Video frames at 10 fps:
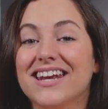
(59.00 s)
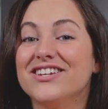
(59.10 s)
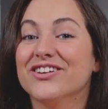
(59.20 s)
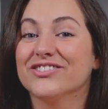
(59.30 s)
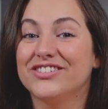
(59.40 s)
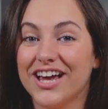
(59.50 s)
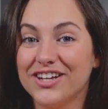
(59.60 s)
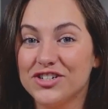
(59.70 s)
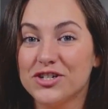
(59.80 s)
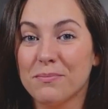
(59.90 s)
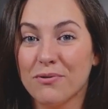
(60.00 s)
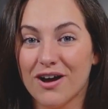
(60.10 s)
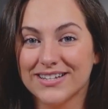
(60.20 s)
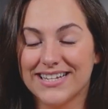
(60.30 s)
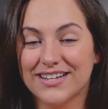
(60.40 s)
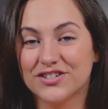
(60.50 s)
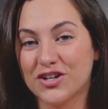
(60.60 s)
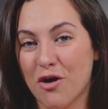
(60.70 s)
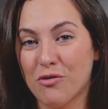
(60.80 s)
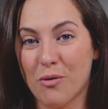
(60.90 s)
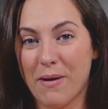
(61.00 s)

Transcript: add in your Dutch processed cocoa